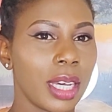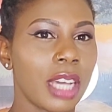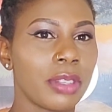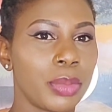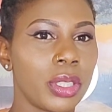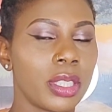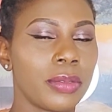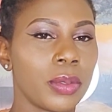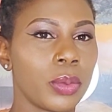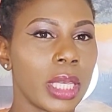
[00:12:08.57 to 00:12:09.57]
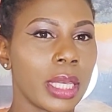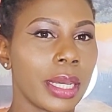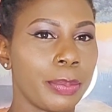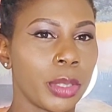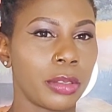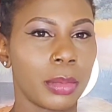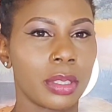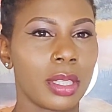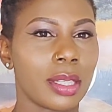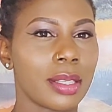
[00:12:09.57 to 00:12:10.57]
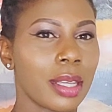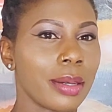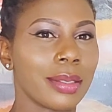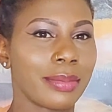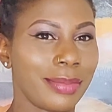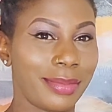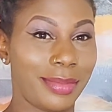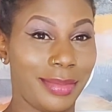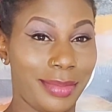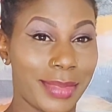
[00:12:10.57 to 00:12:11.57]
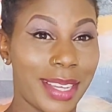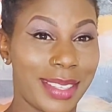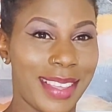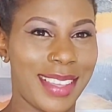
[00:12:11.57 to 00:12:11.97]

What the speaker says: Have a beautiful week, and Perfume Königin is out. Bye.